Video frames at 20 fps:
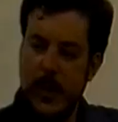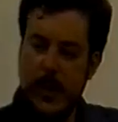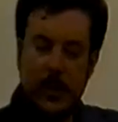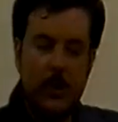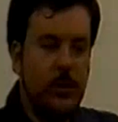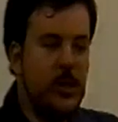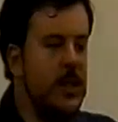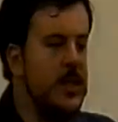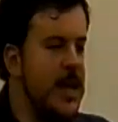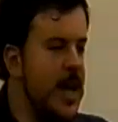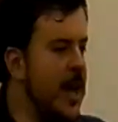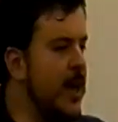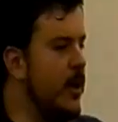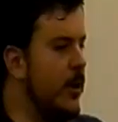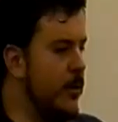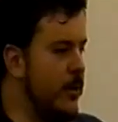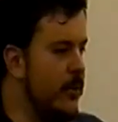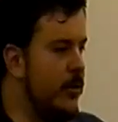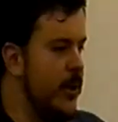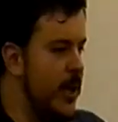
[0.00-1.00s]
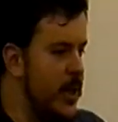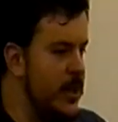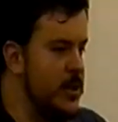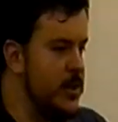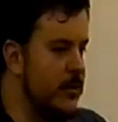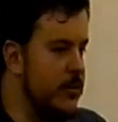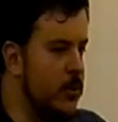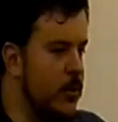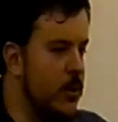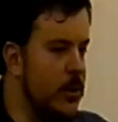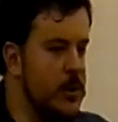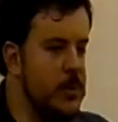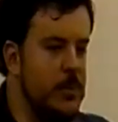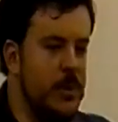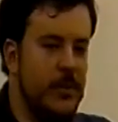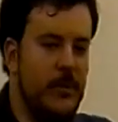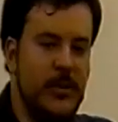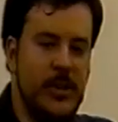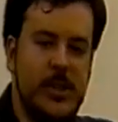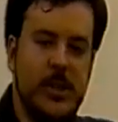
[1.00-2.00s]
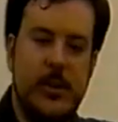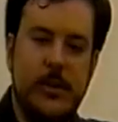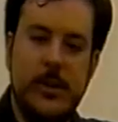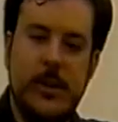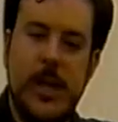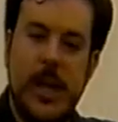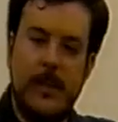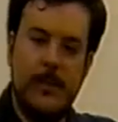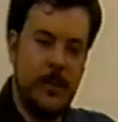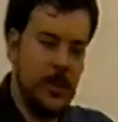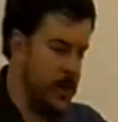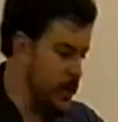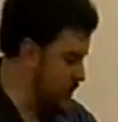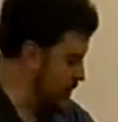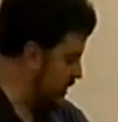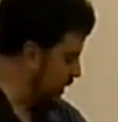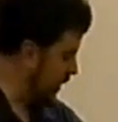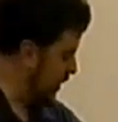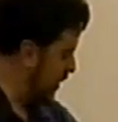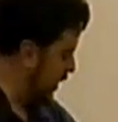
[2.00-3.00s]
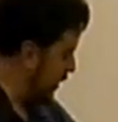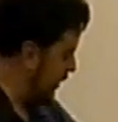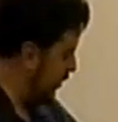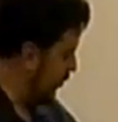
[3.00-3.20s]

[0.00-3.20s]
You need to add other things, of course, but physical type does dictate